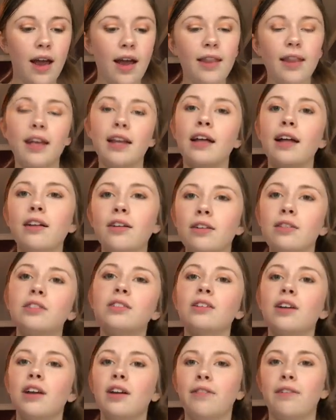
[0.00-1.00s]
and like it
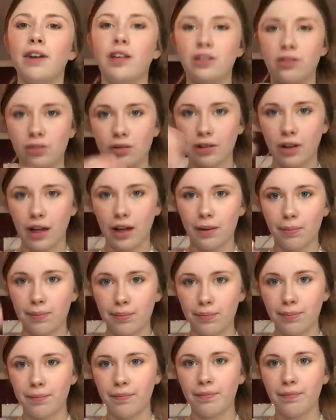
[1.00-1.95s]
looks good if I do like